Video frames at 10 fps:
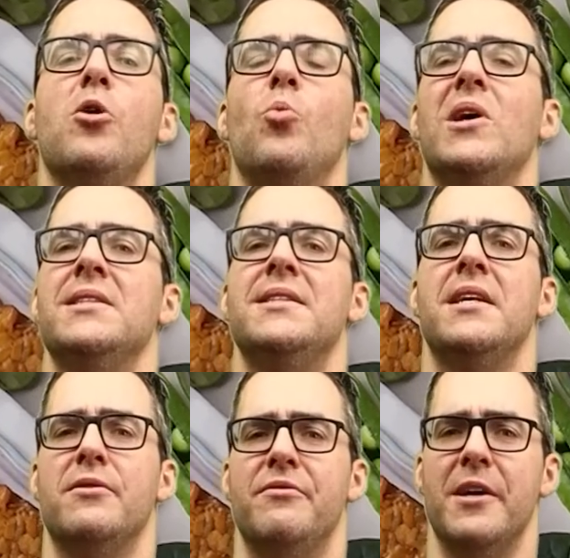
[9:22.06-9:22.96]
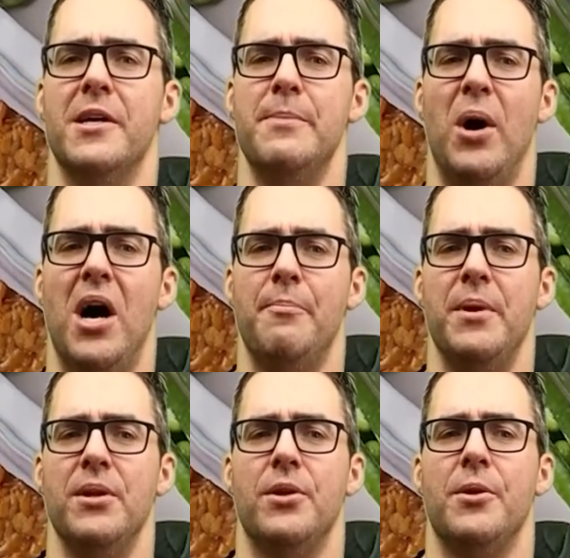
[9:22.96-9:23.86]
are ones that are very
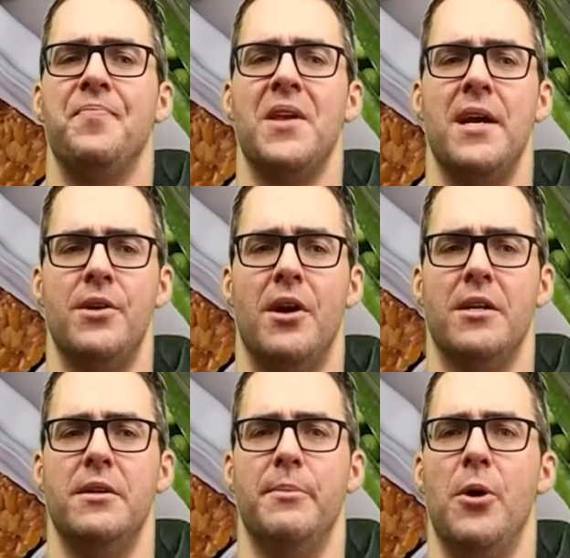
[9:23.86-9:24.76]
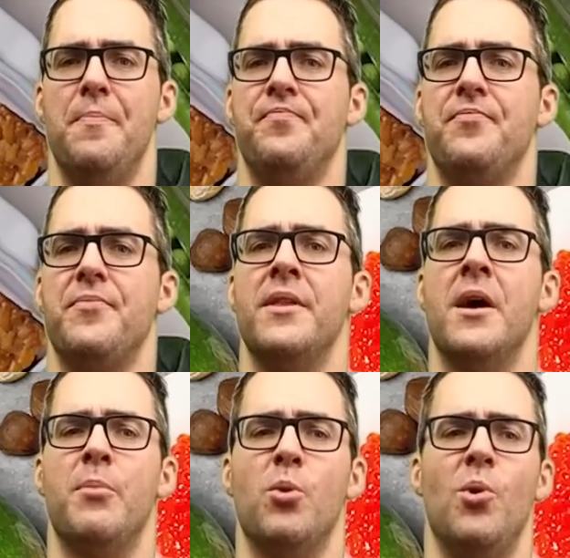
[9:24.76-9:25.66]
popular and talked about.
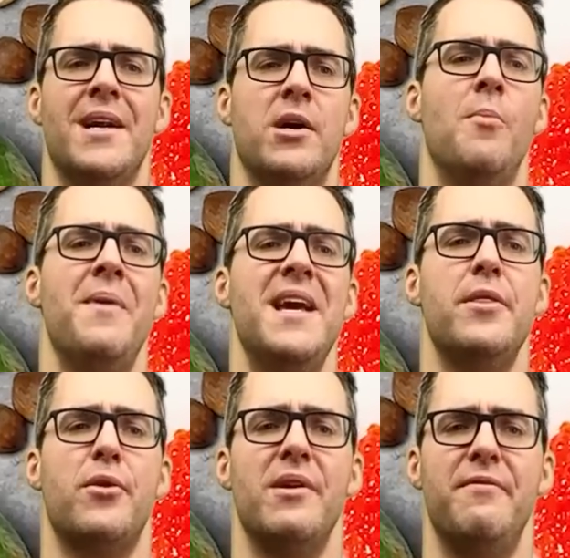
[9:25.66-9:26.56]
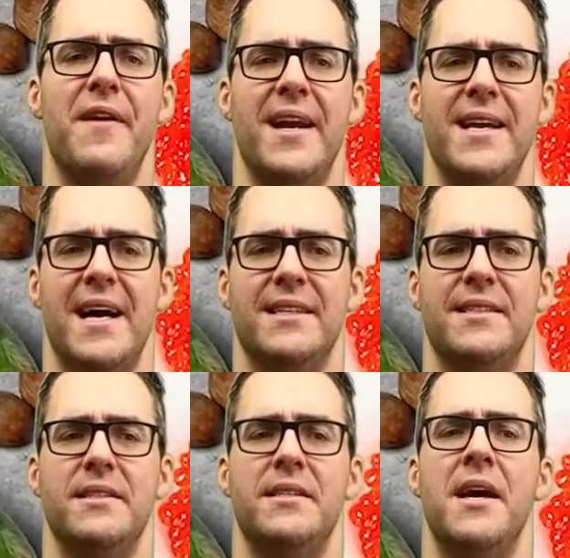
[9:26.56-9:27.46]
Number one, omega-3 fatty
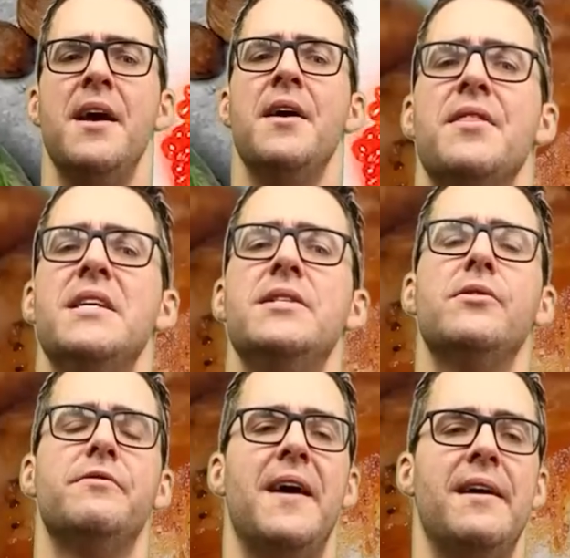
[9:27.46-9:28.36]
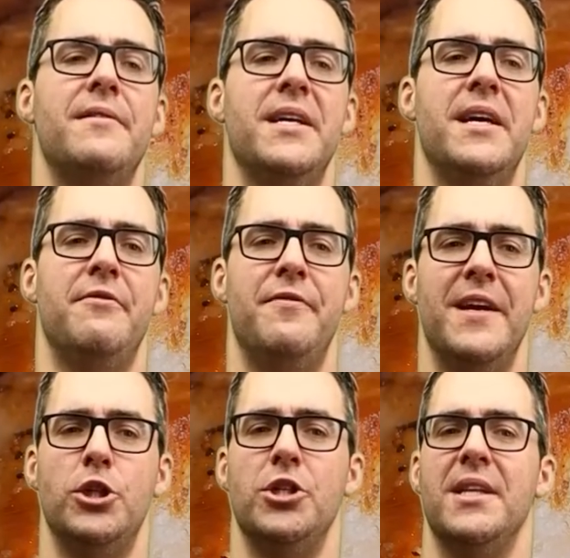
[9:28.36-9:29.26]
acids. These are found in
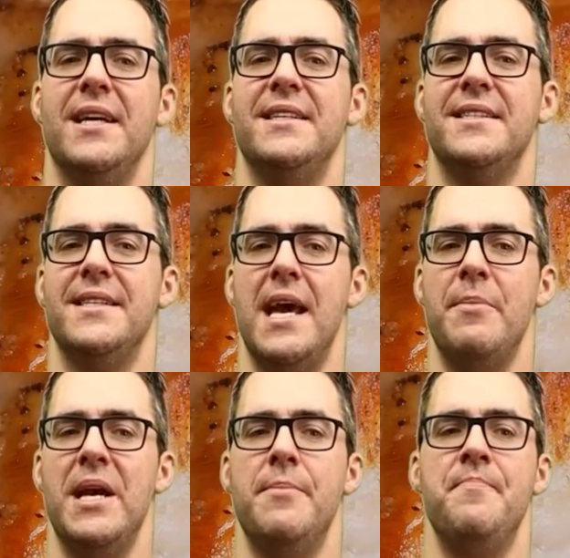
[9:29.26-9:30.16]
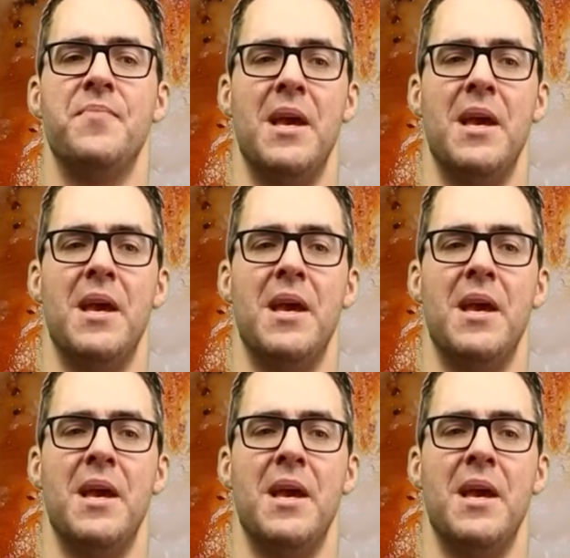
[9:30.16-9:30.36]
fish like salmon,